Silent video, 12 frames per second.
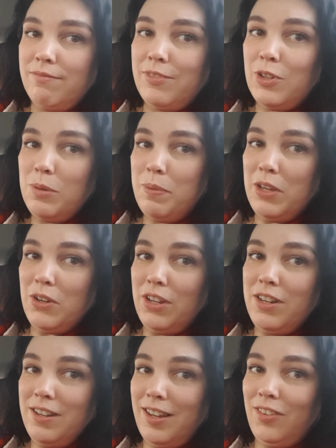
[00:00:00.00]
Could be
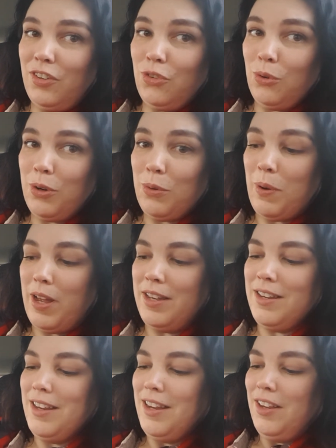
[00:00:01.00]
good. It's a shorter
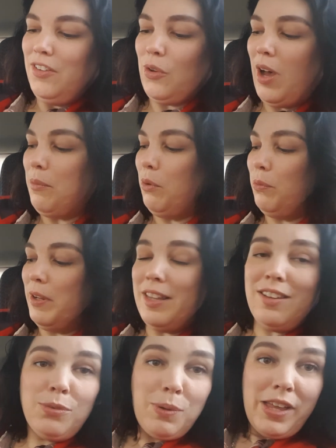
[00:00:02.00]
one. So I will read
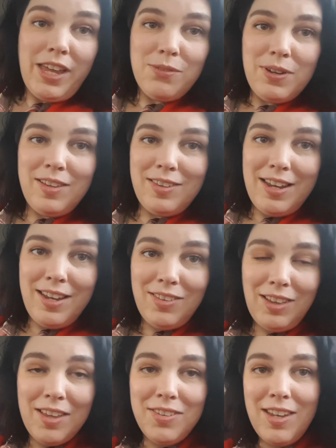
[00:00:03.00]
this while Henry is in
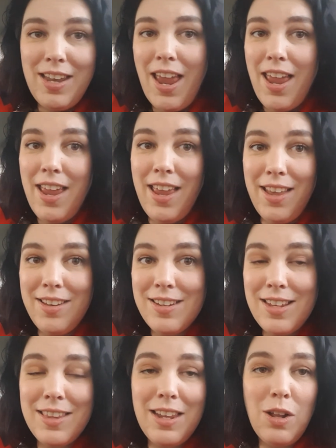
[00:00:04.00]
his lesson, and
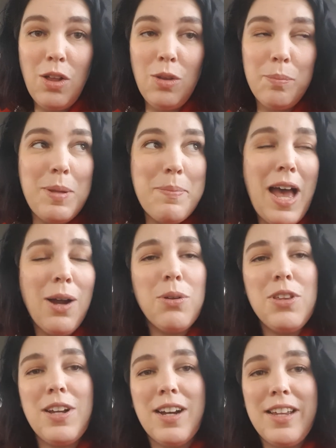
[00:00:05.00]
then I'll be back
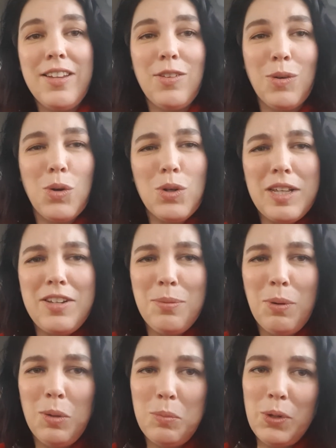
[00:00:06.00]
with you guys early
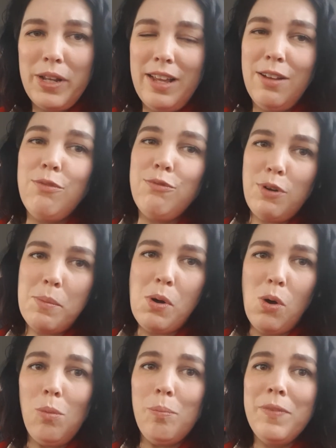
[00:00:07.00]
tomorrow morning from
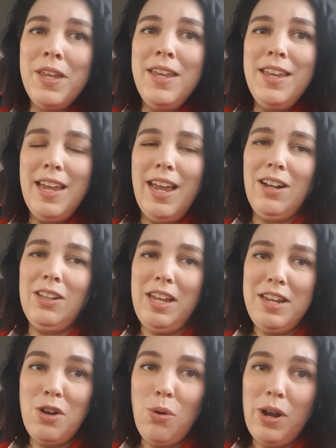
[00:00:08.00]
home, and I'll
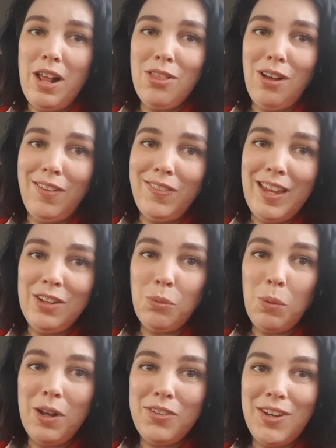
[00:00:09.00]
let you know what I thought. Thanks
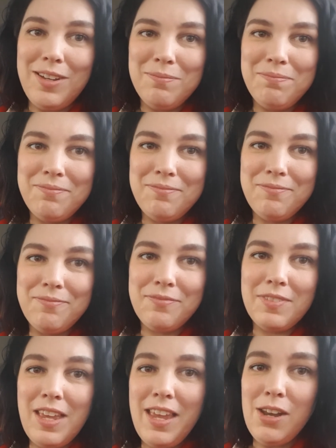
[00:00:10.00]
for watching.
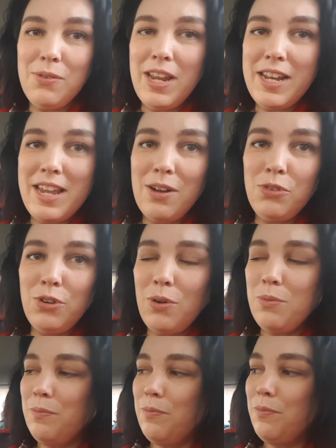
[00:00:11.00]
Henry, any outro?